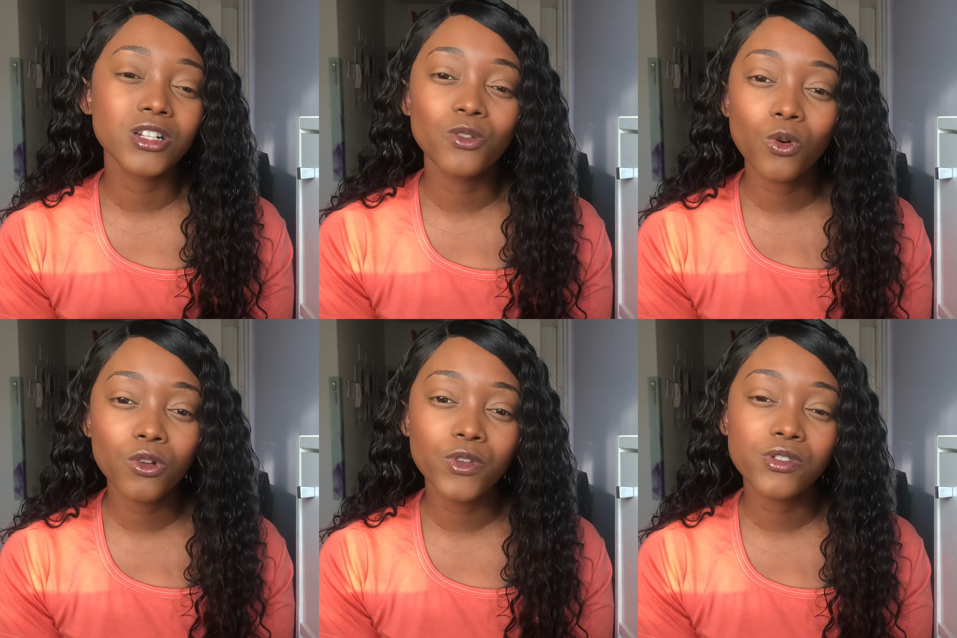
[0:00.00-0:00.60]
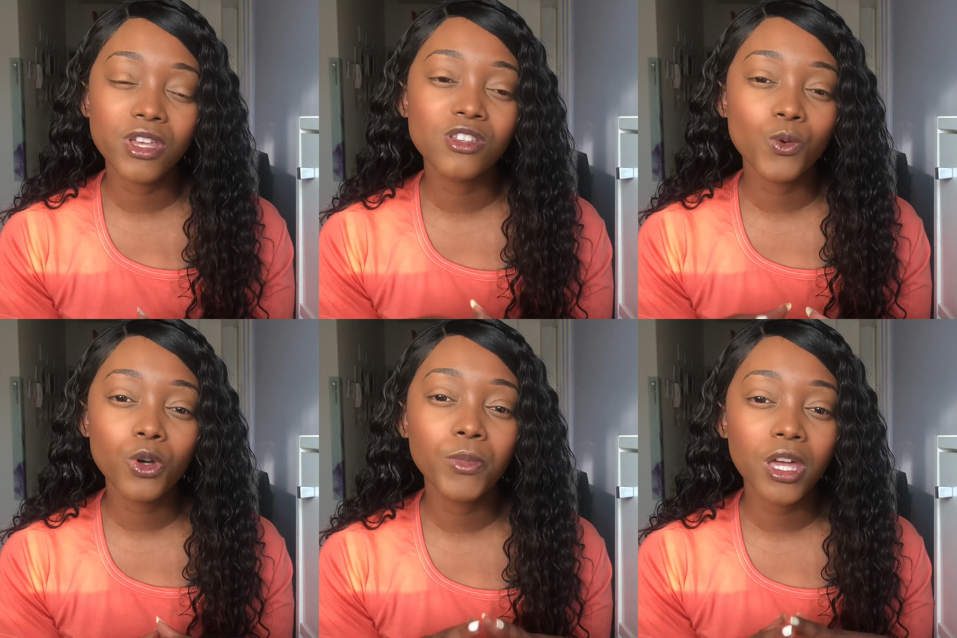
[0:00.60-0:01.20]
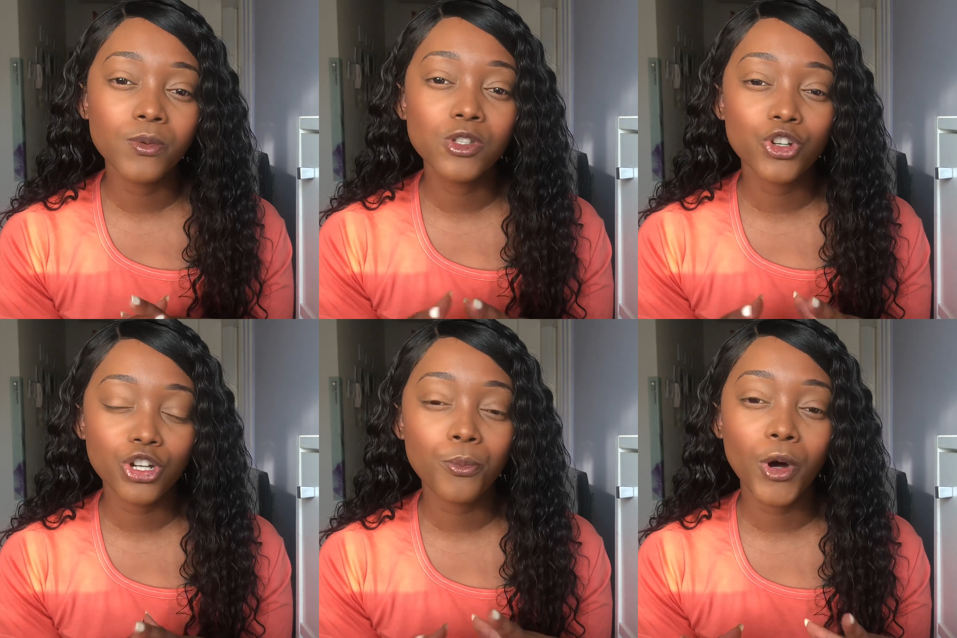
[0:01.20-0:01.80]
and all of those things you won't be able to
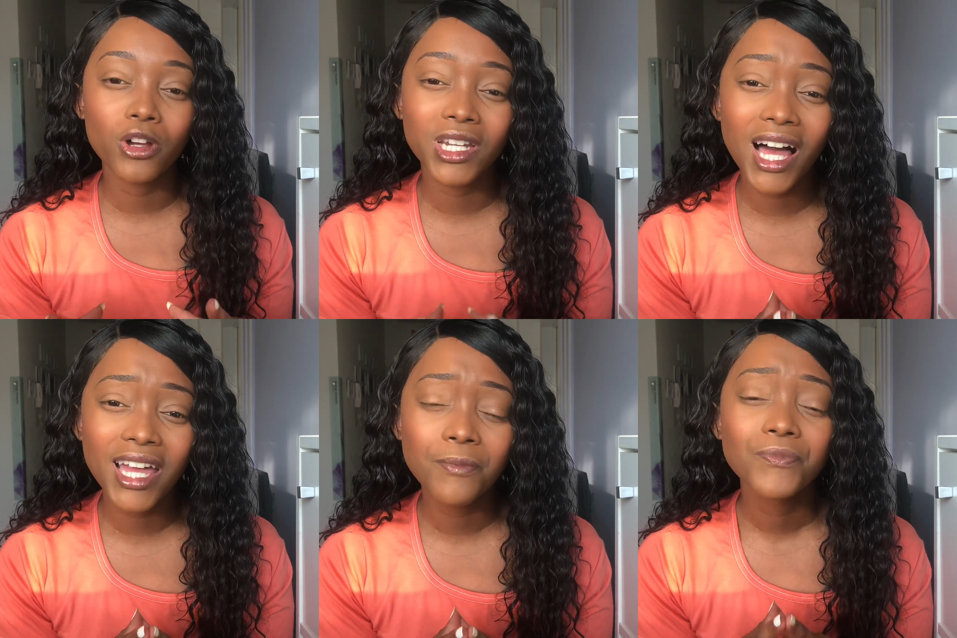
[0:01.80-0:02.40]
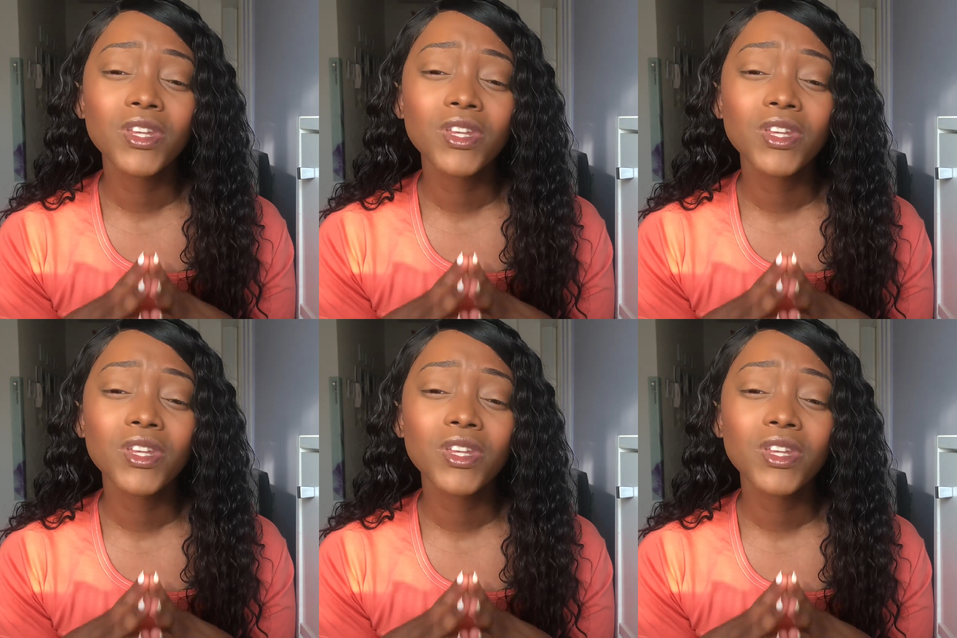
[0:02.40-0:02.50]
shop online